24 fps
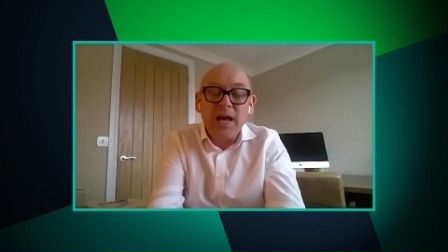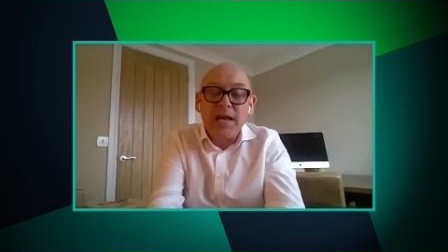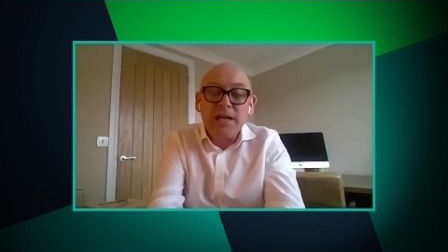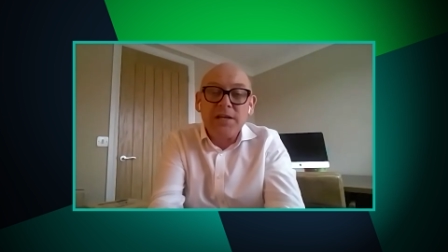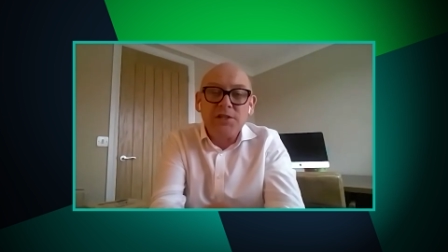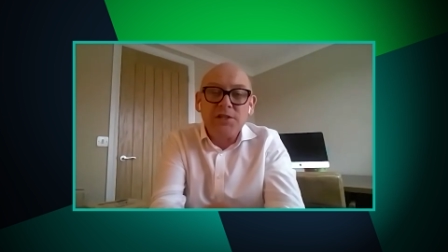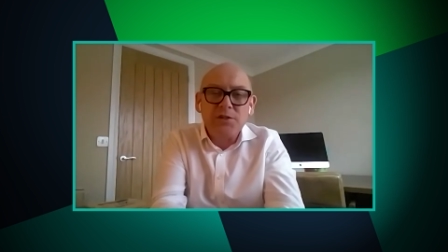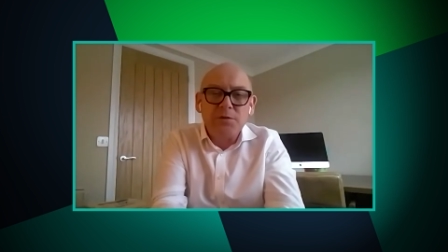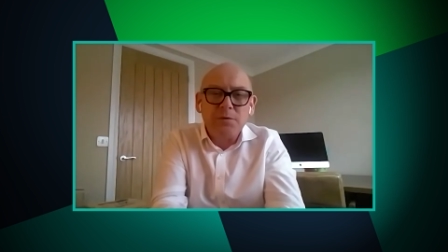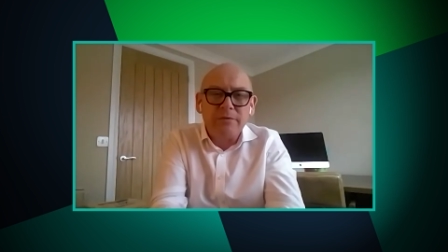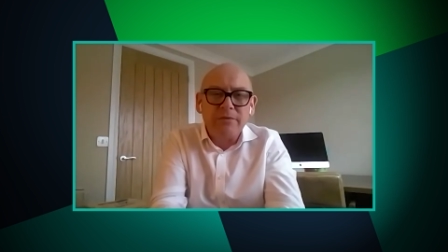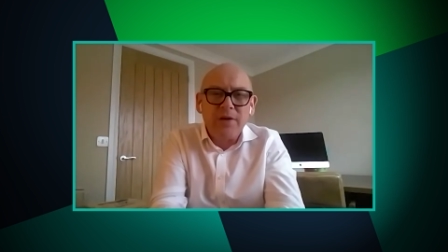and
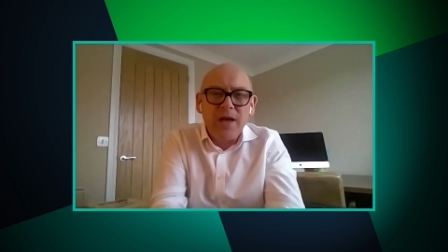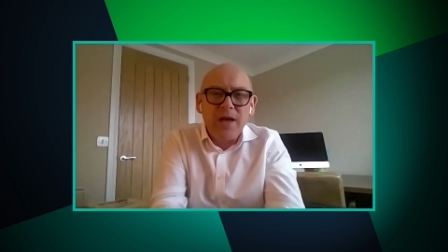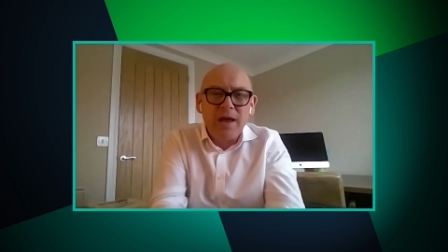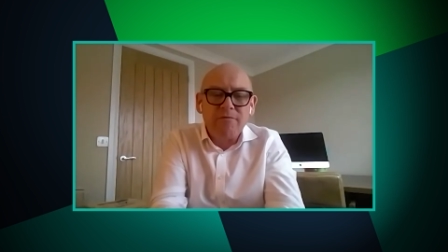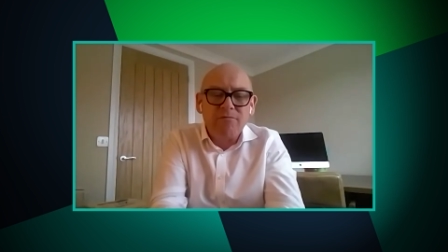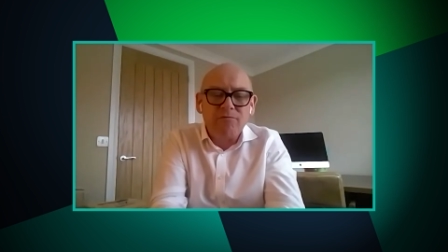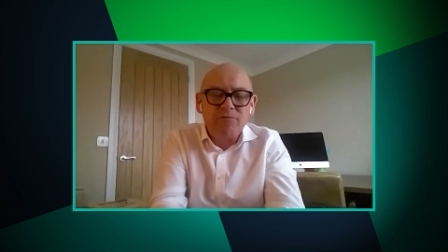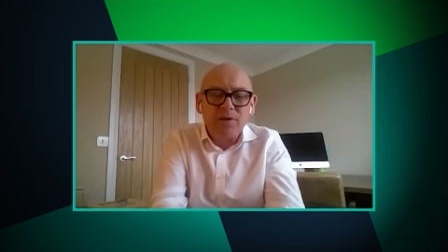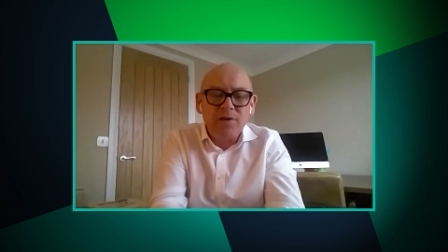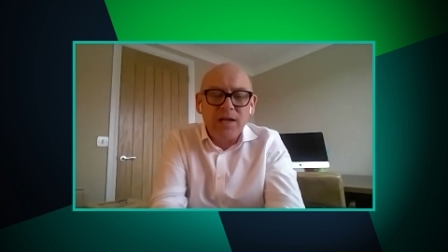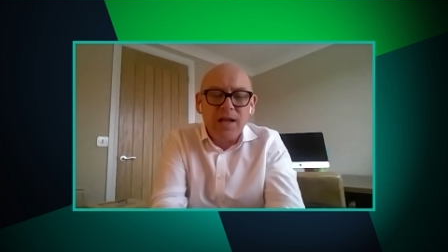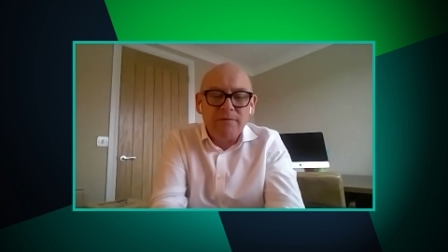engaged with at
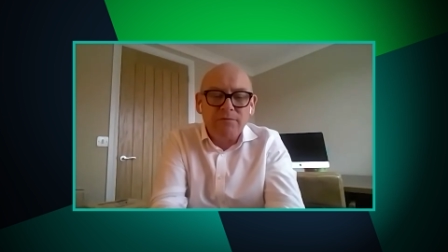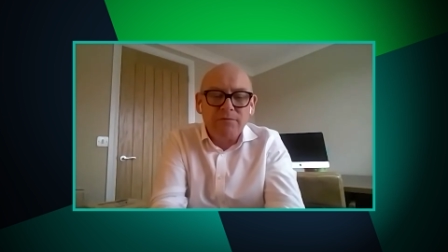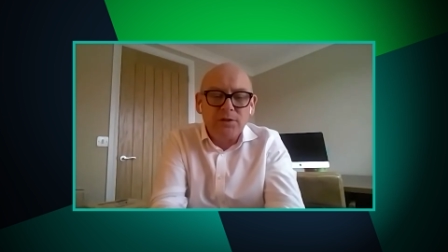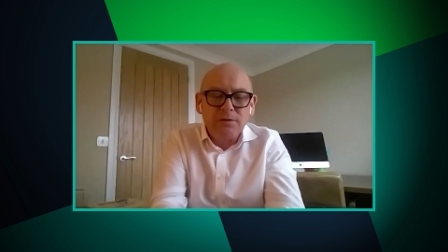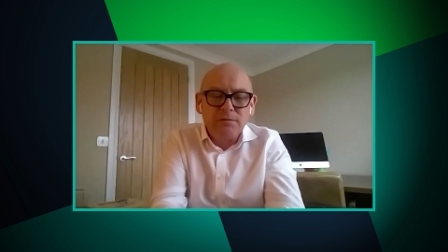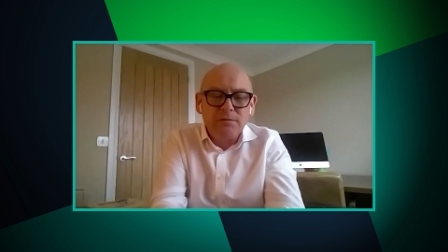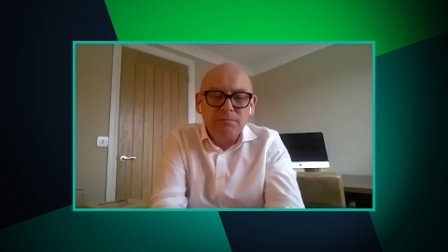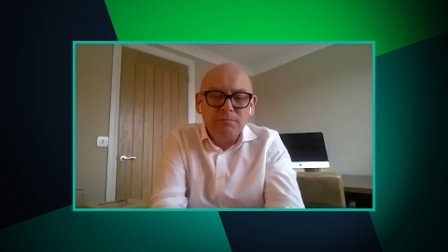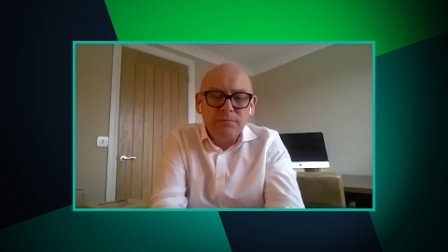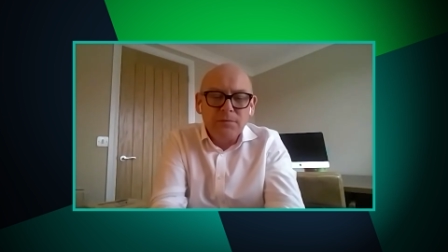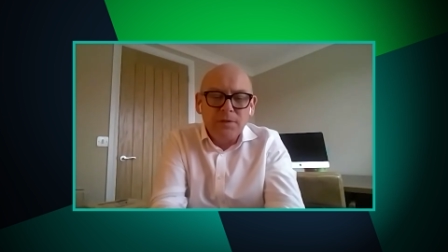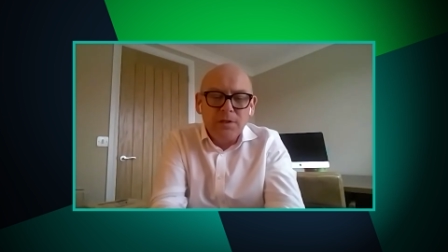every
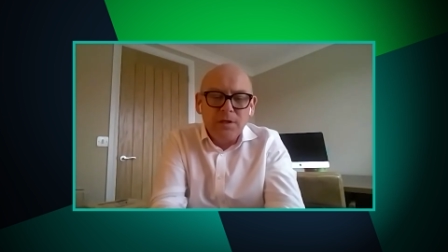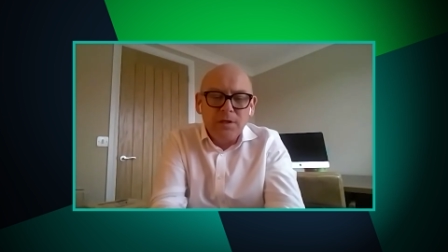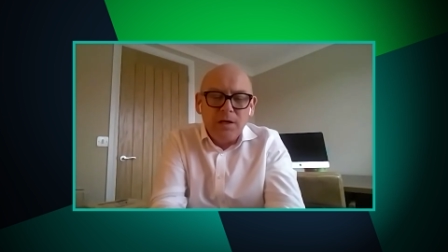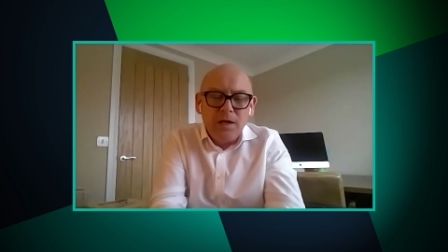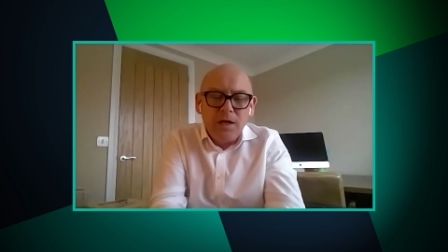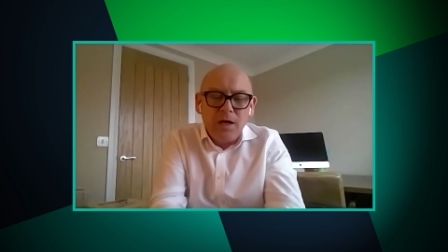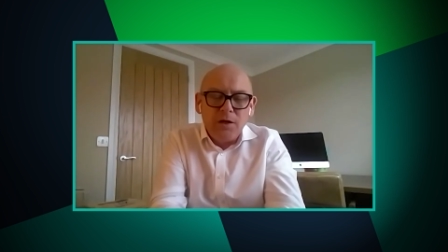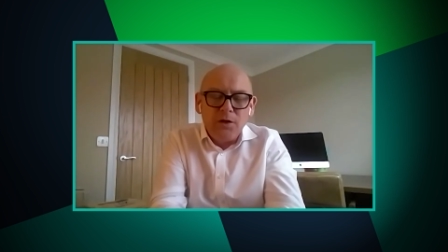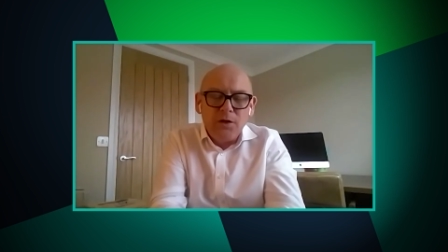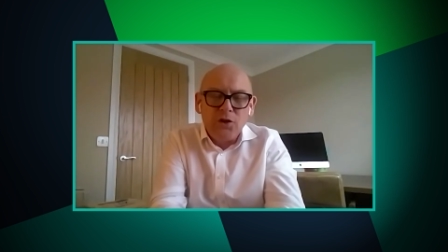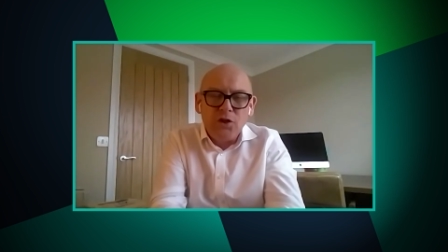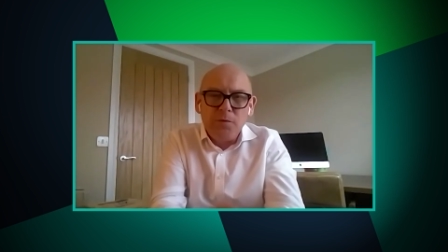level.
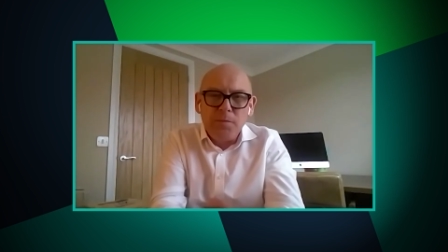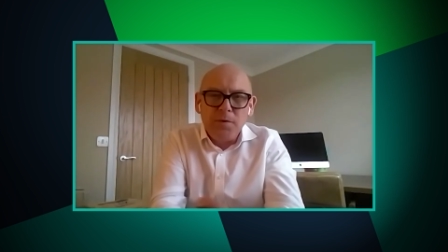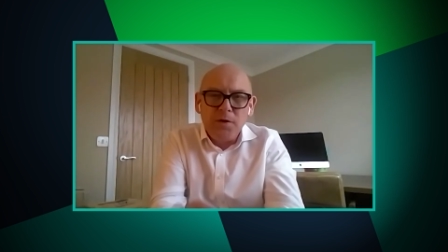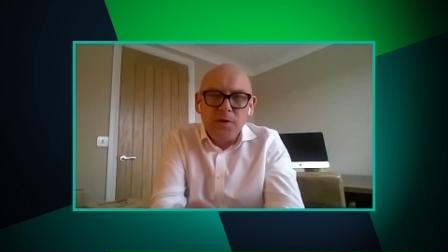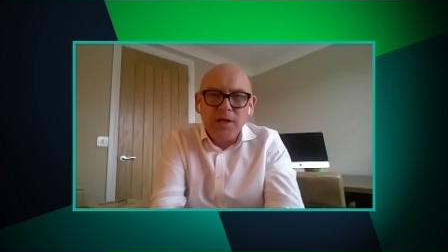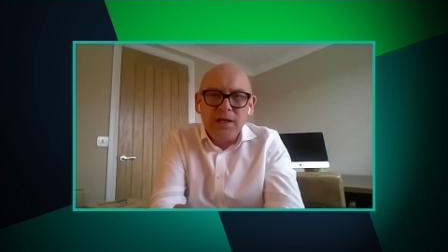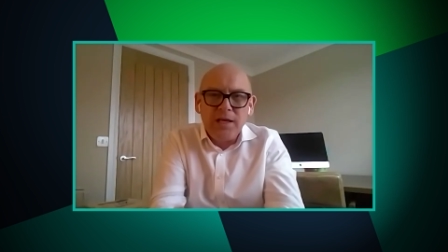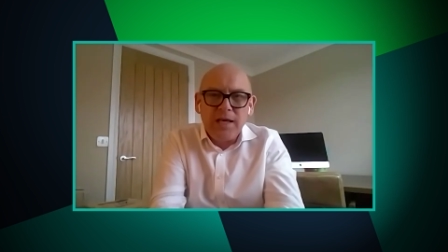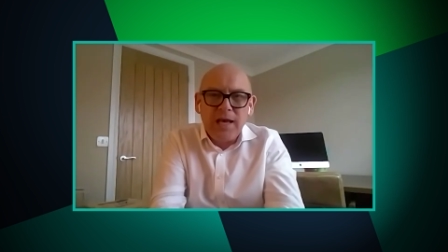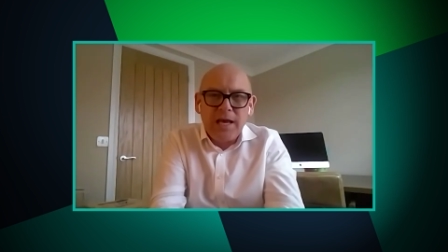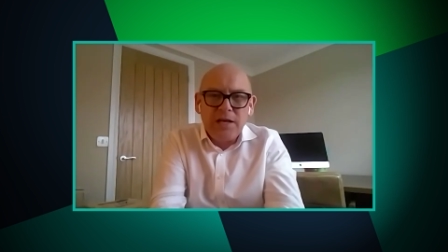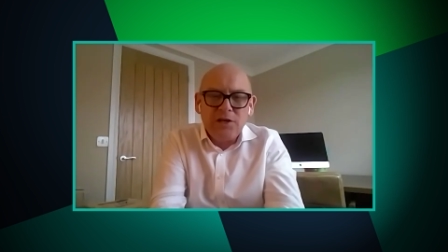
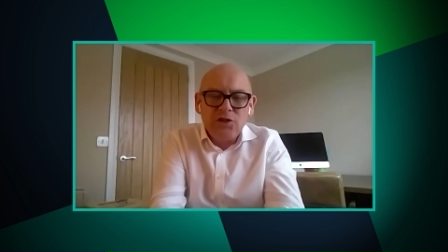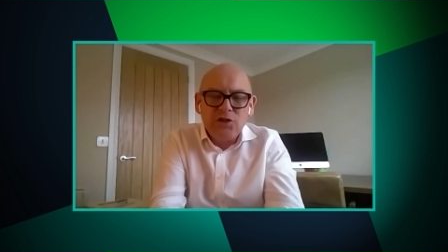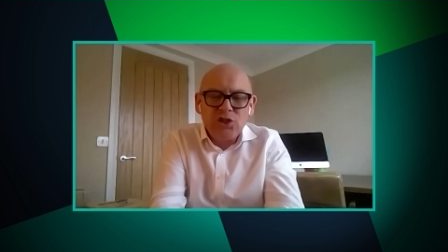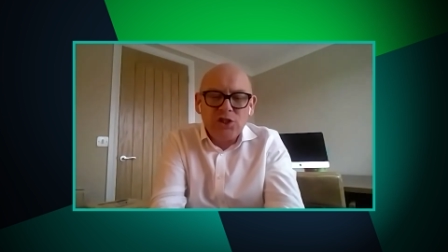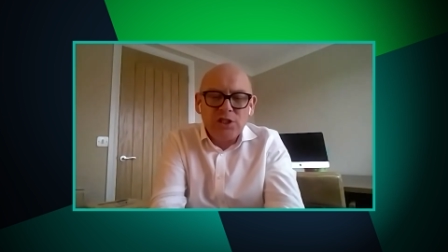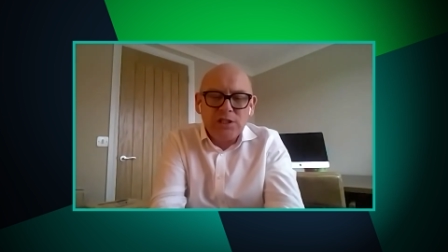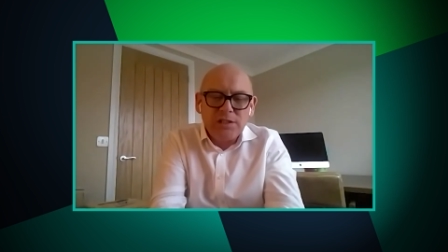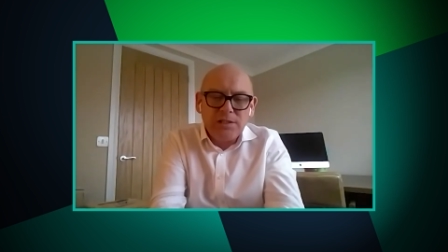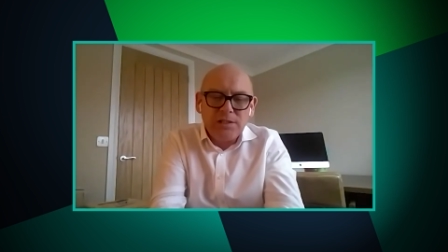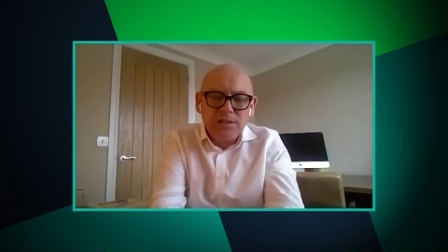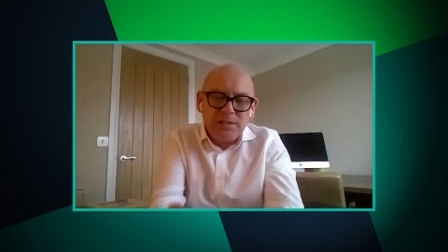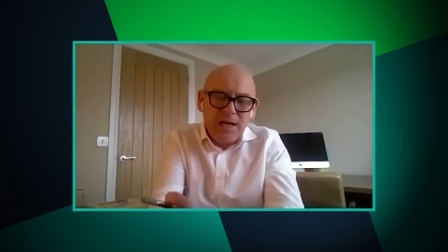
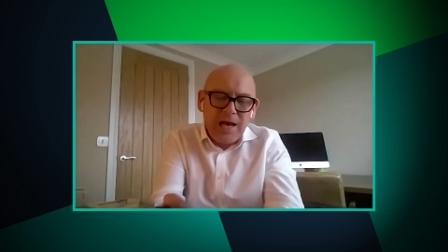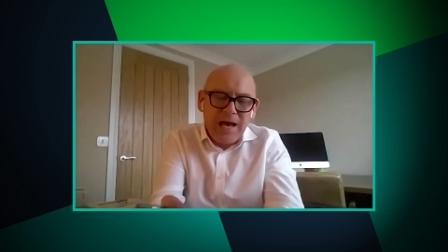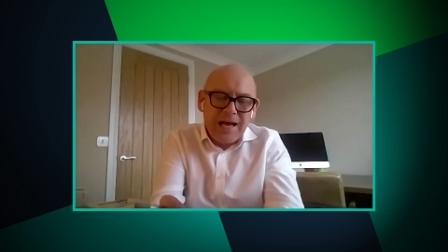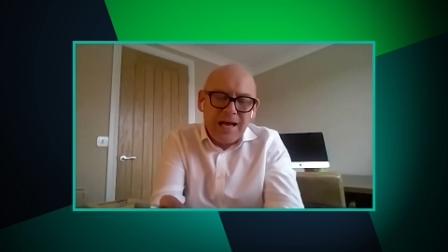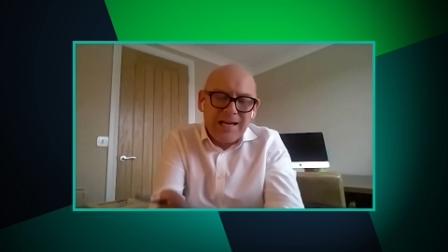Communication